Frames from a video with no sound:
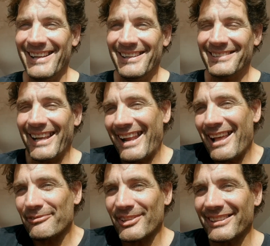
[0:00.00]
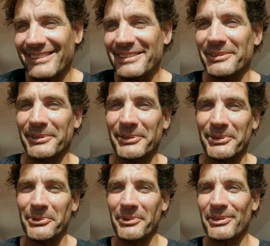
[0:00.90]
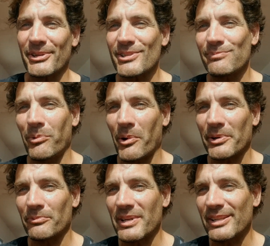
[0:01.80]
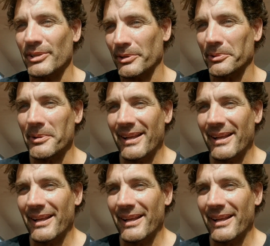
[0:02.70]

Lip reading: that have nothing to do with the sport we do,